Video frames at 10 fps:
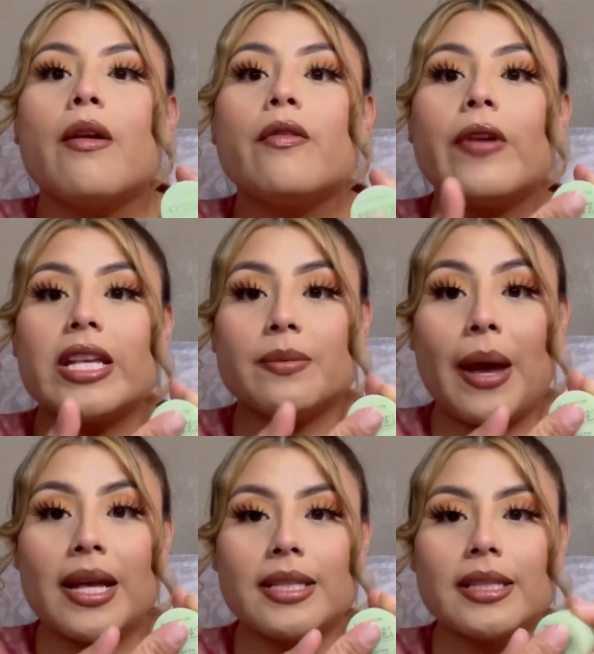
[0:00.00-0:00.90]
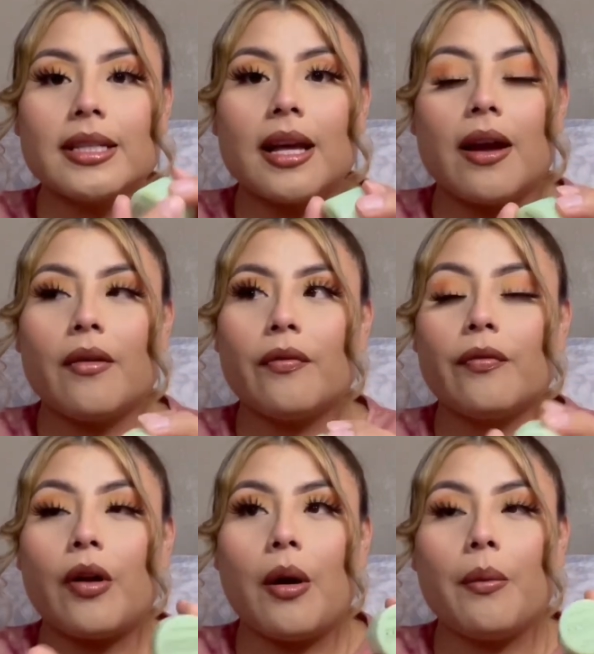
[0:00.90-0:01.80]
face mask
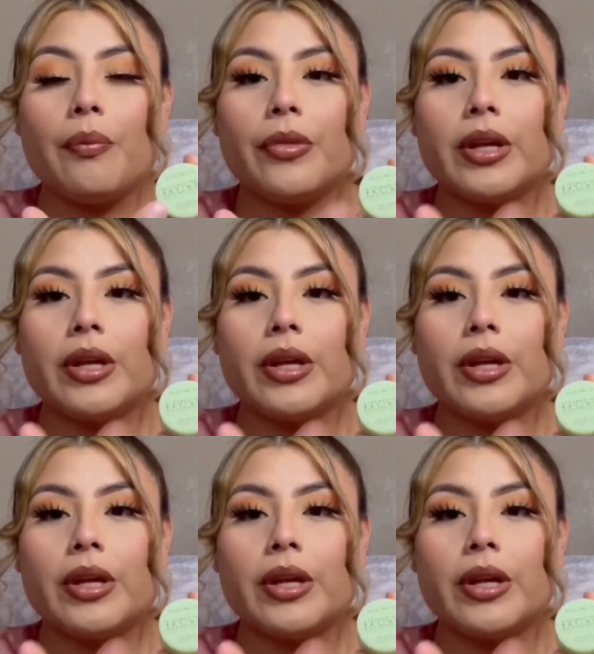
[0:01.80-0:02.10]
from the